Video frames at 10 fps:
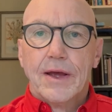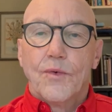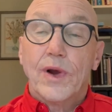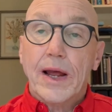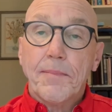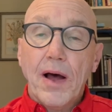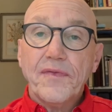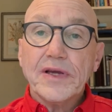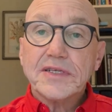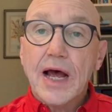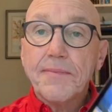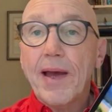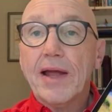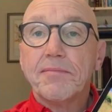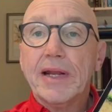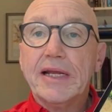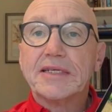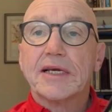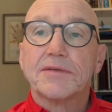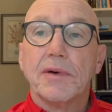When I bought this iPad mini
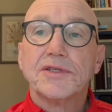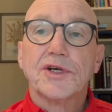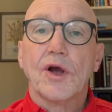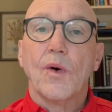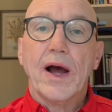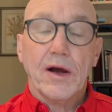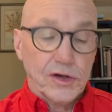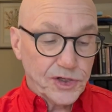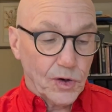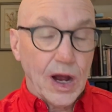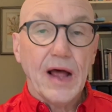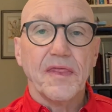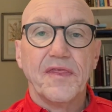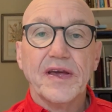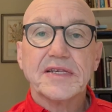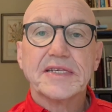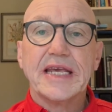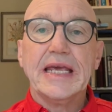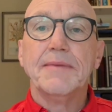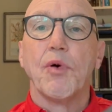6 months ago, I also got this
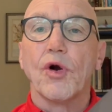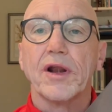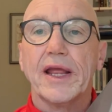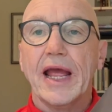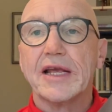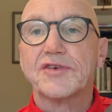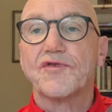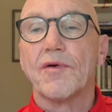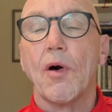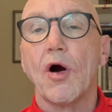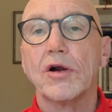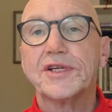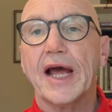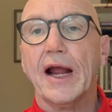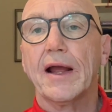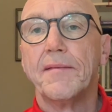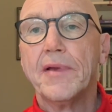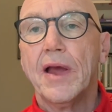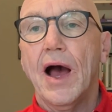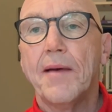keyboard case from Arteck.
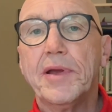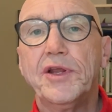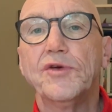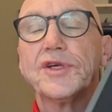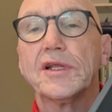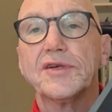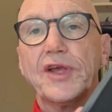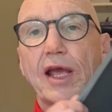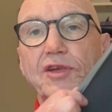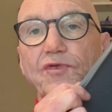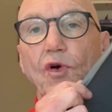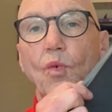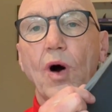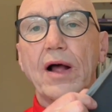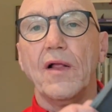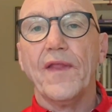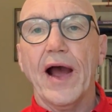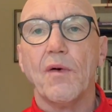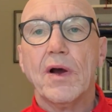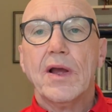I've been using this case for a while
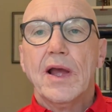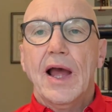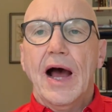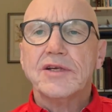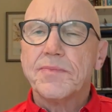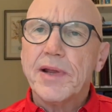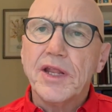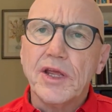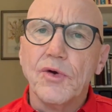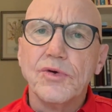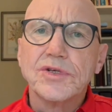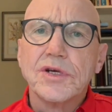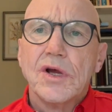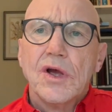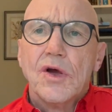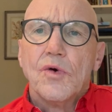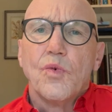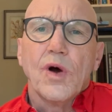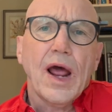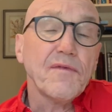now. How's it been to use?
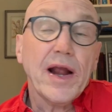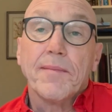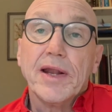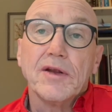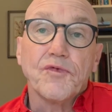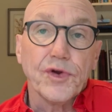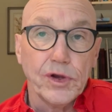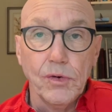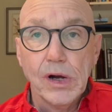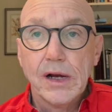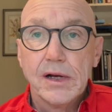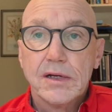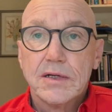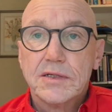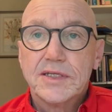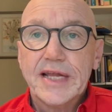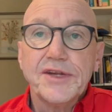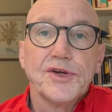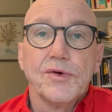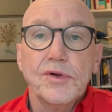Would I recommend it for you? Stay
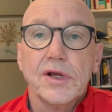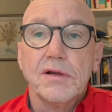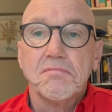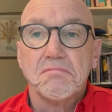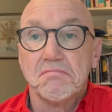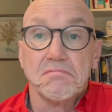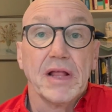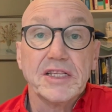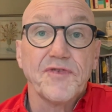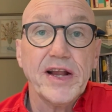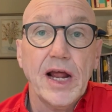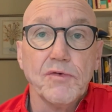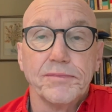tuned and let's find out.